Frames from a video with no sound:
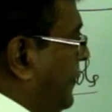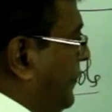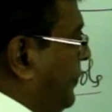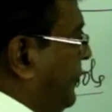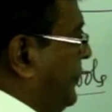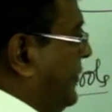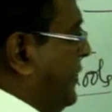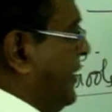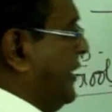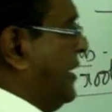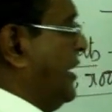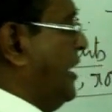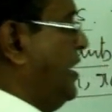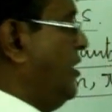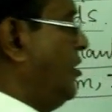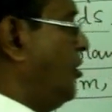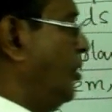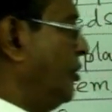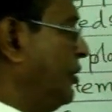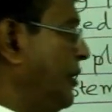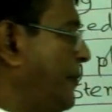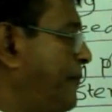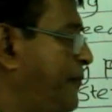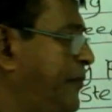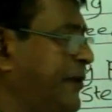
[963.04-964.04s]
there are
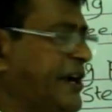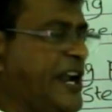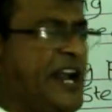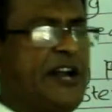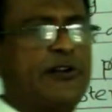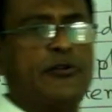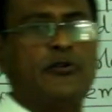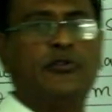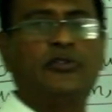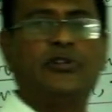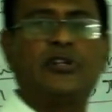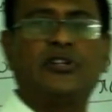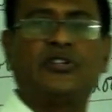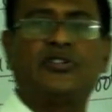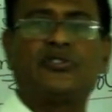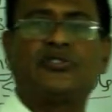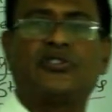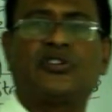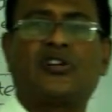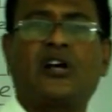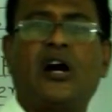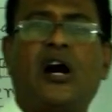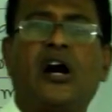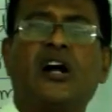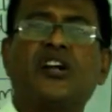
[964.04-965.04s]
on the potato, the
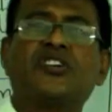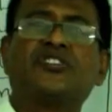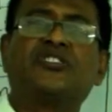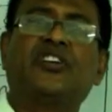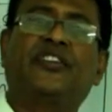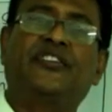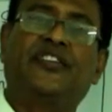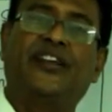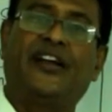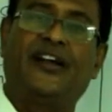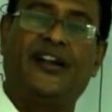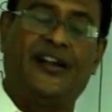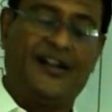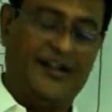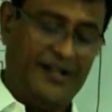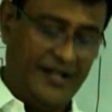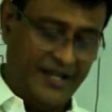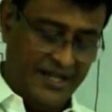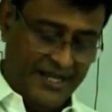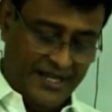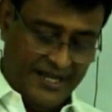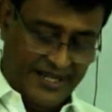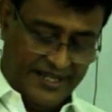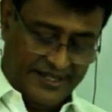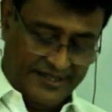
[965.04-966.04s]
scars are there.
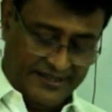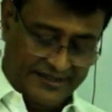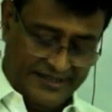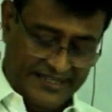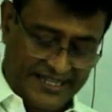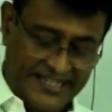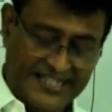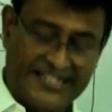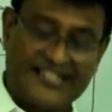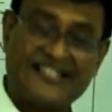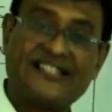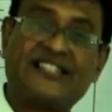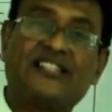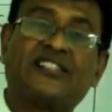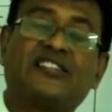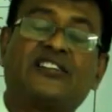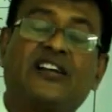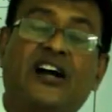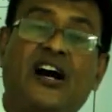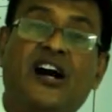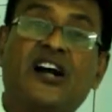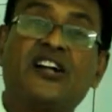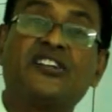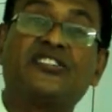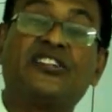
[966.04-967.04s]
These
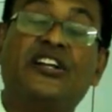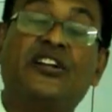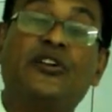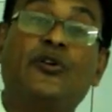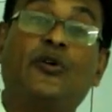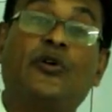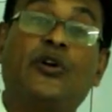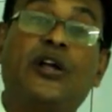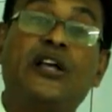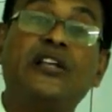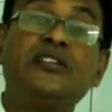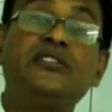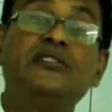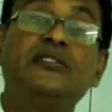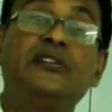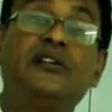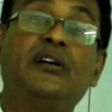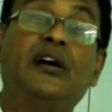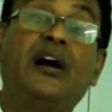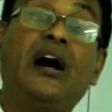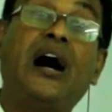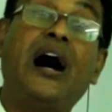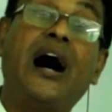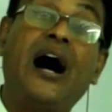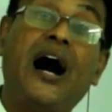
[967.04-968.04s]
scars are known
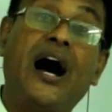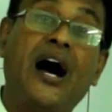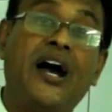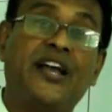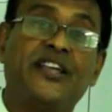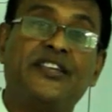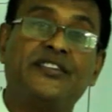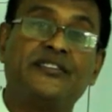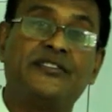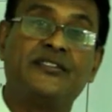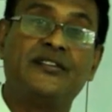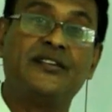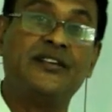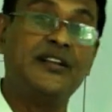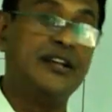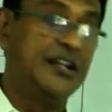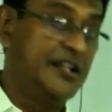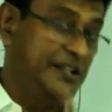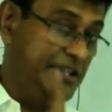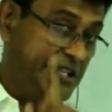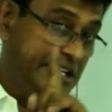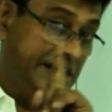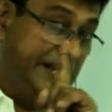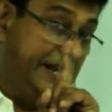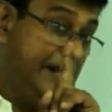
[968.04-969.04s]
as
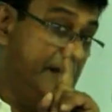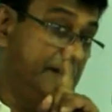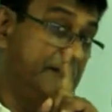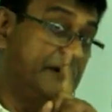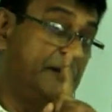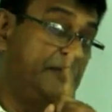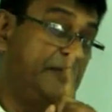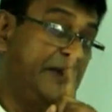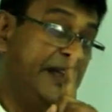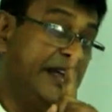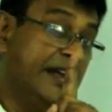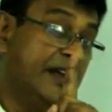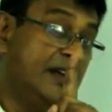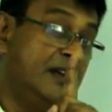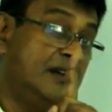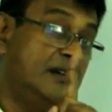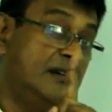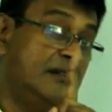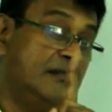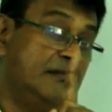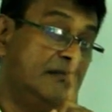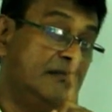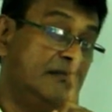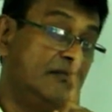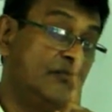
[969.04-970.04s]
eyes. They never
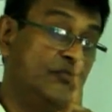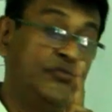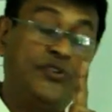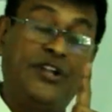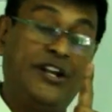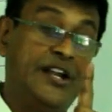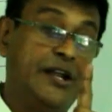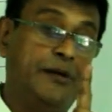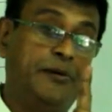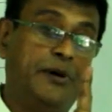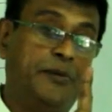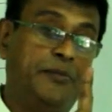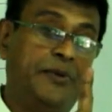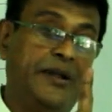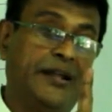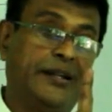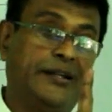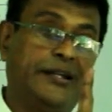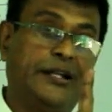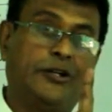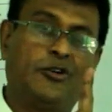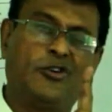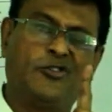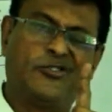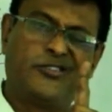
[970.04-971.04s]
blink, they
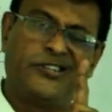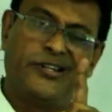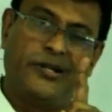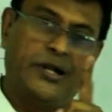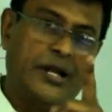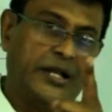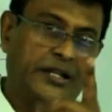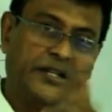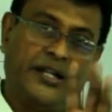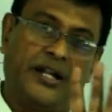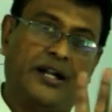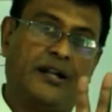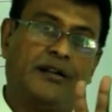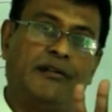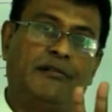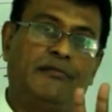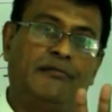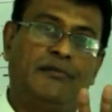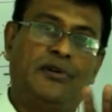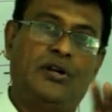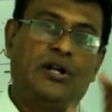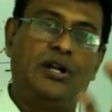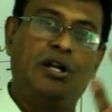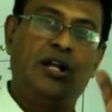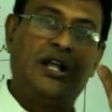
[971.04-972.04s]
don't say like that.
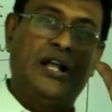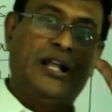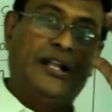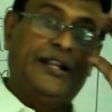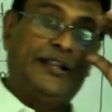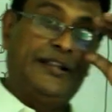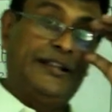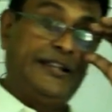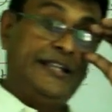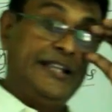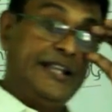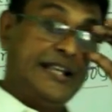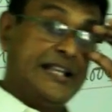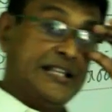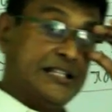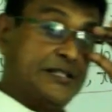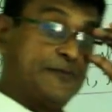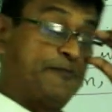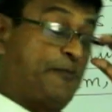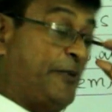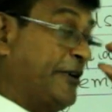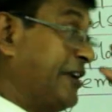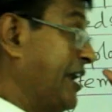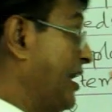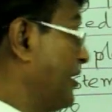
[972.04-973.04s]

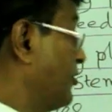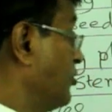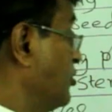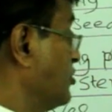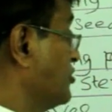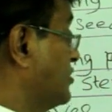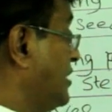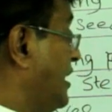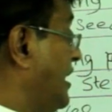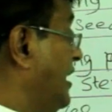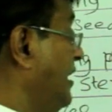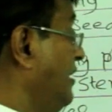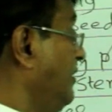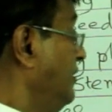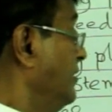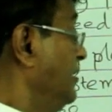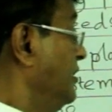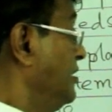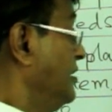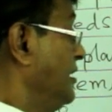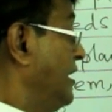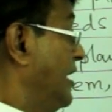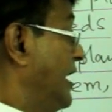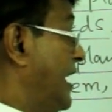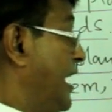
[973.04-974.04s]
These potatoes
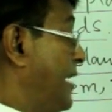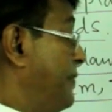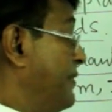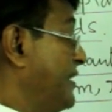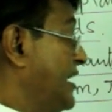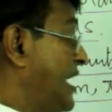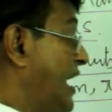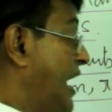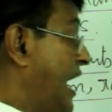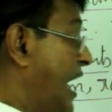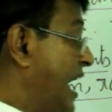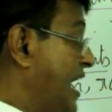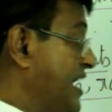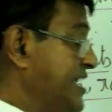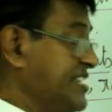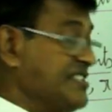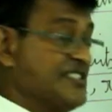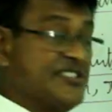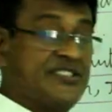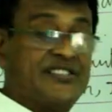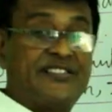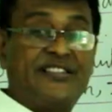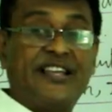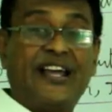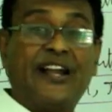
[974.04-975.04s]
are having
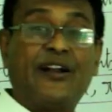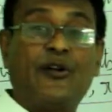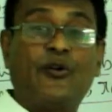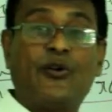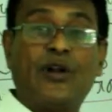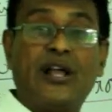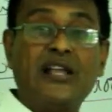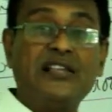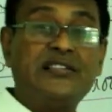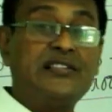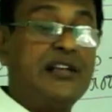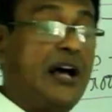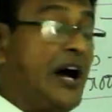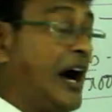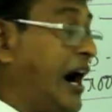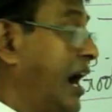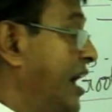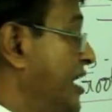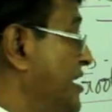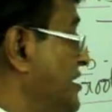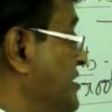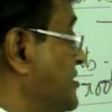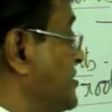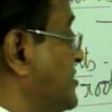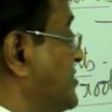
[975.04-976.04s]
eyes, they are known as
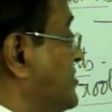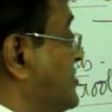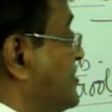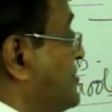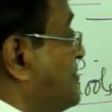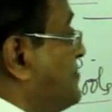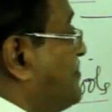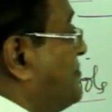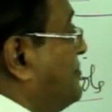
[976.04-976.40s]
eyes.